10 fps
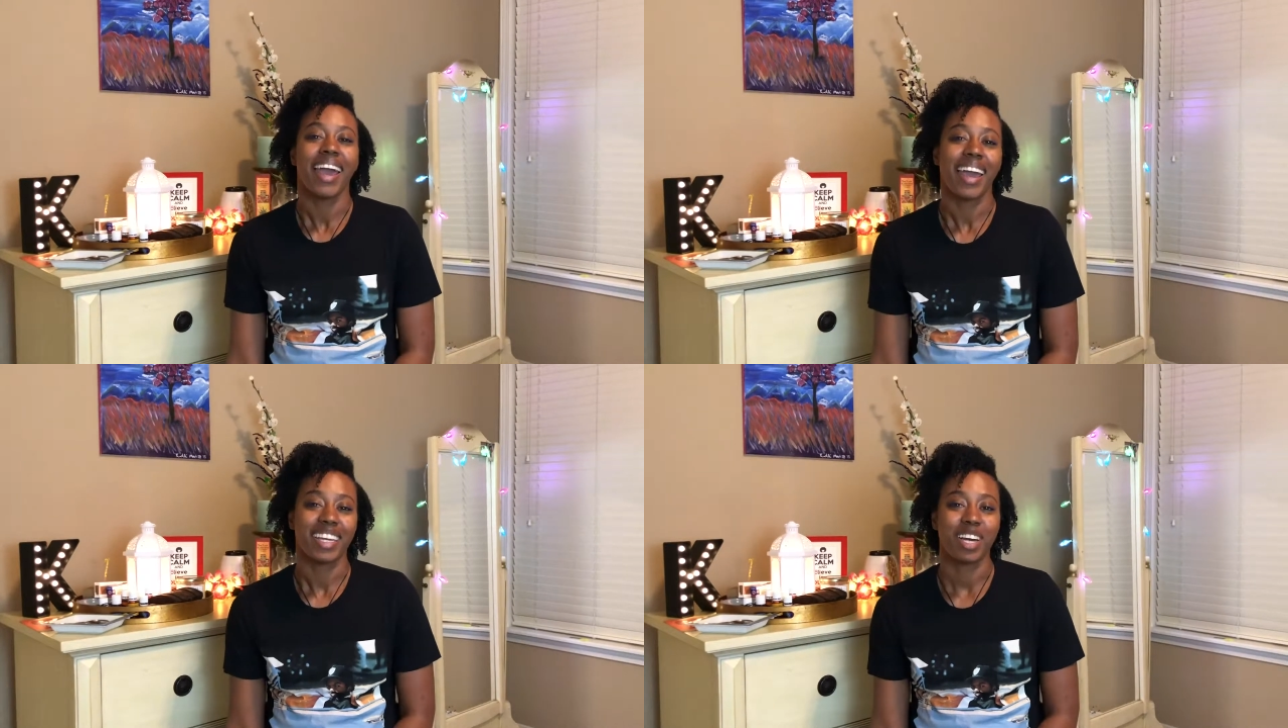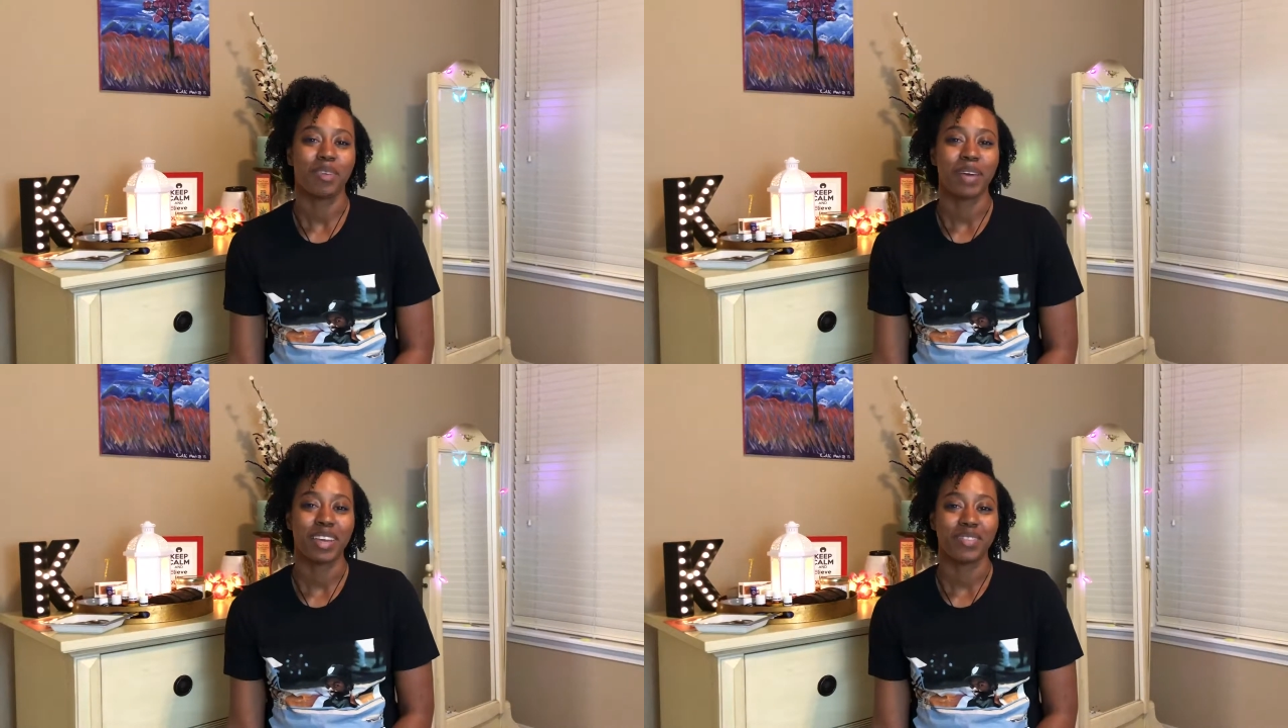Hey
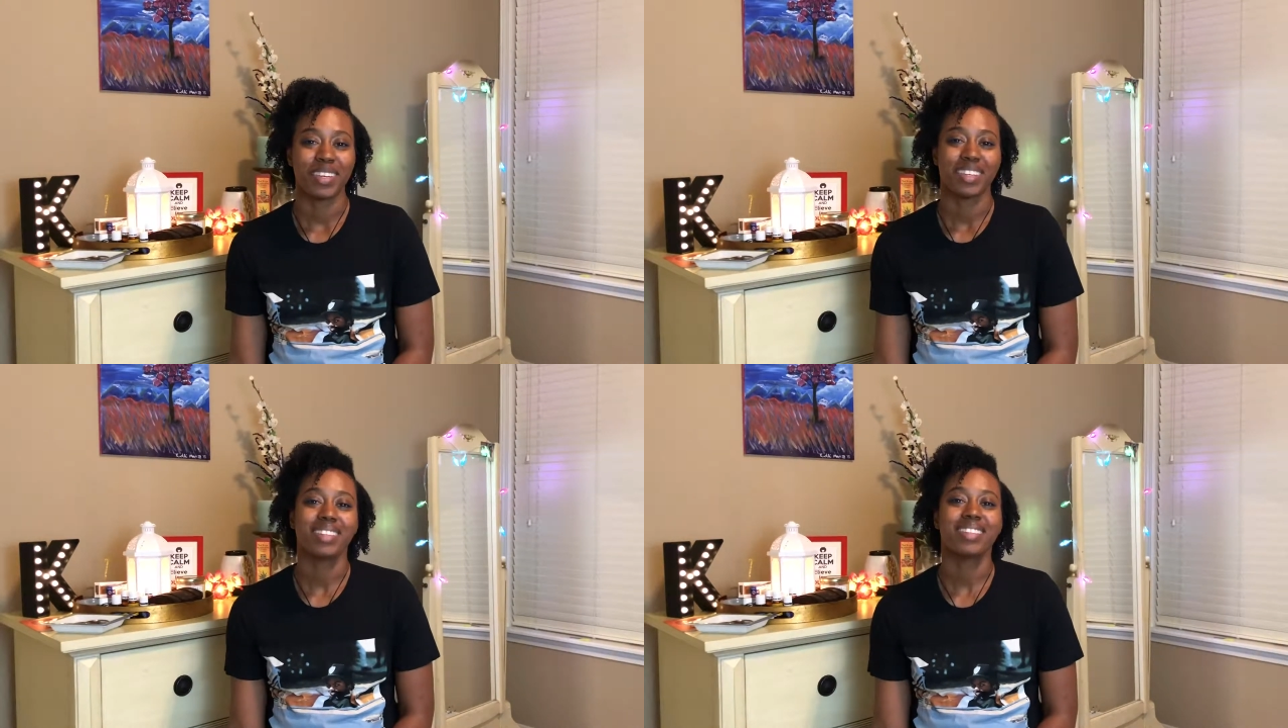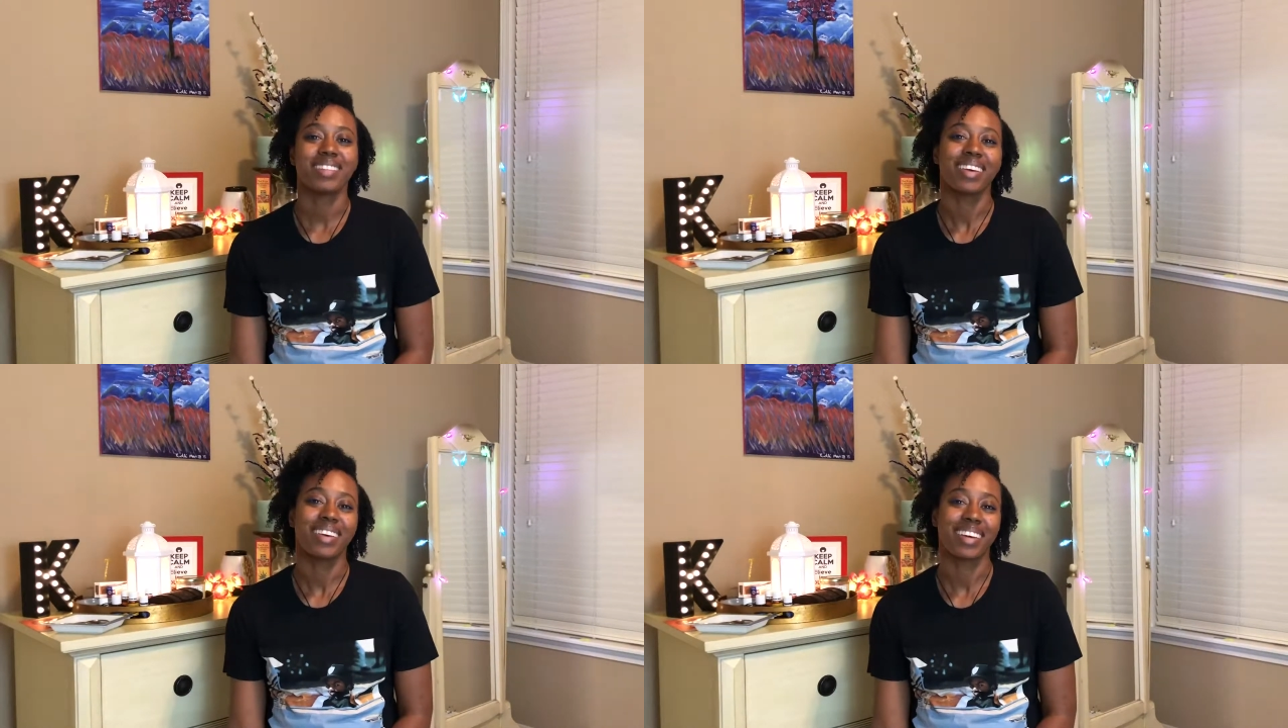doll babies,
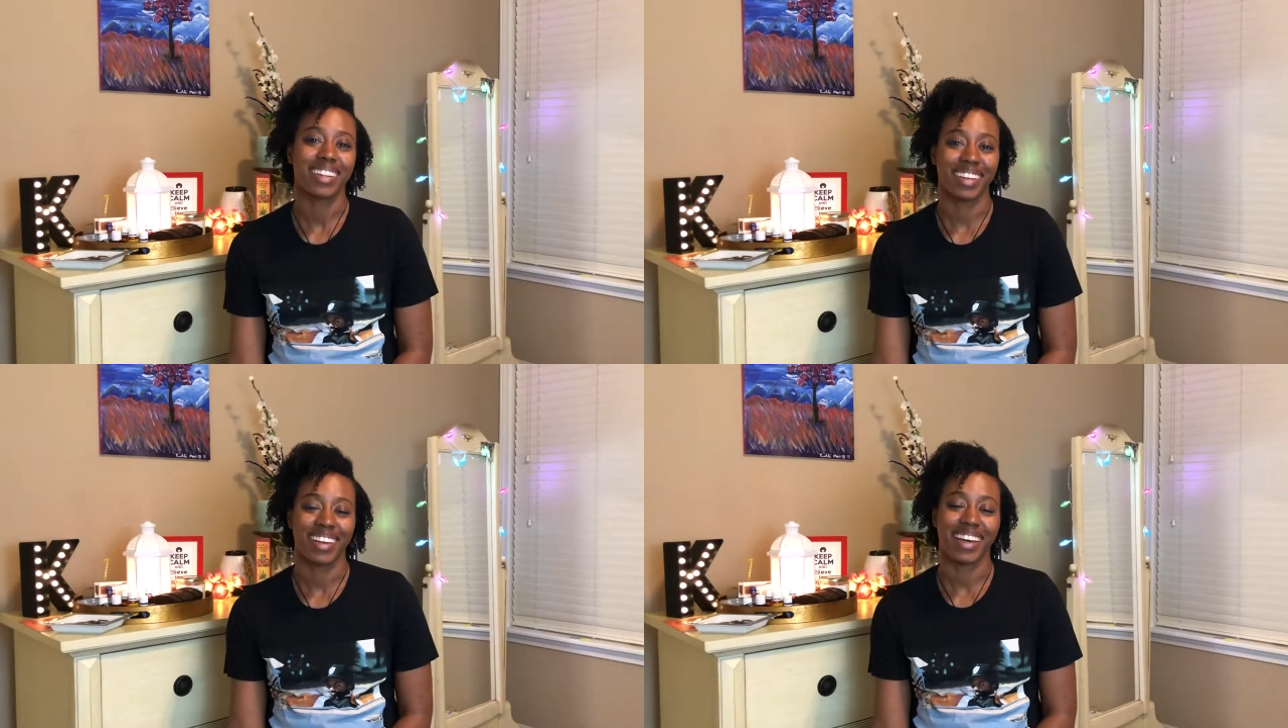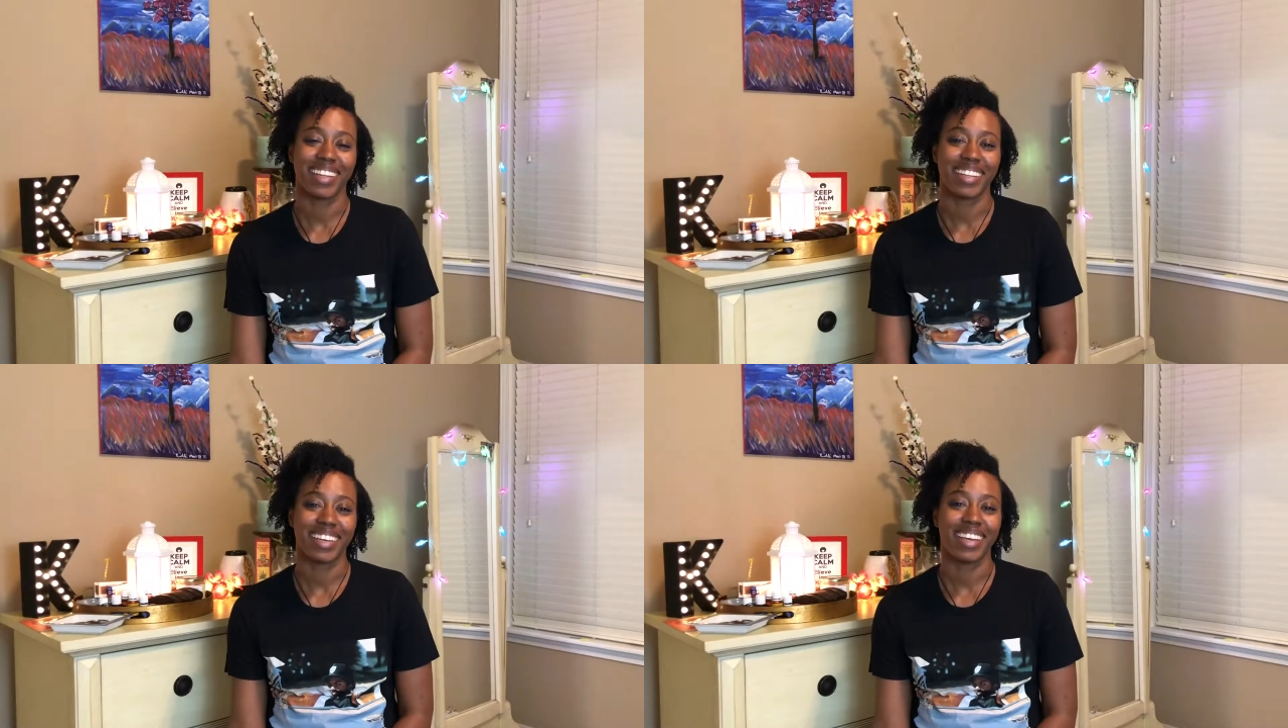Khaliah
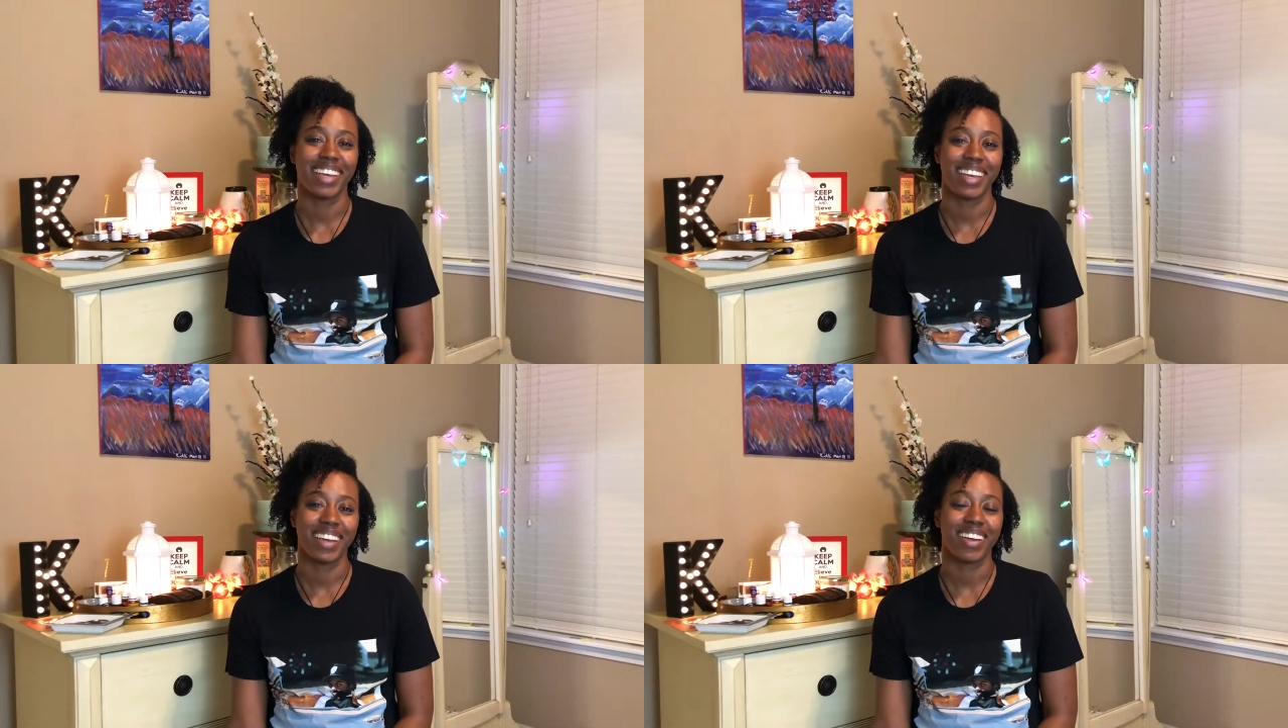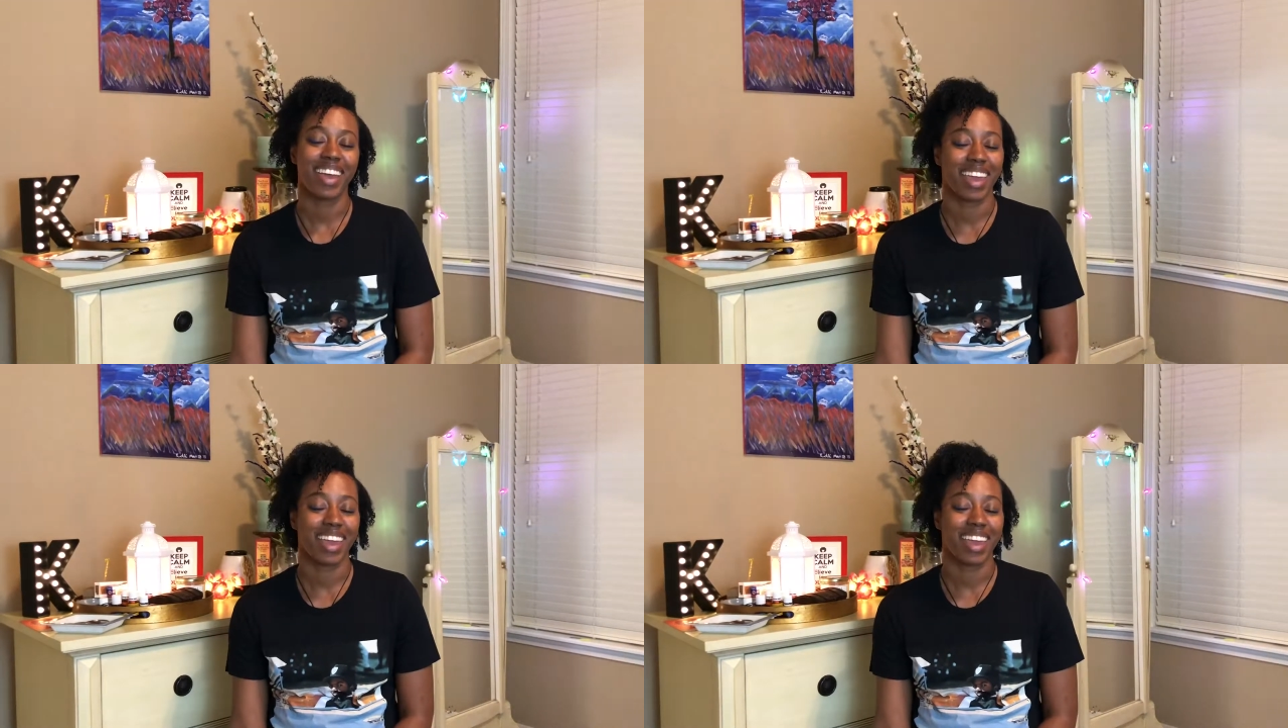Ali here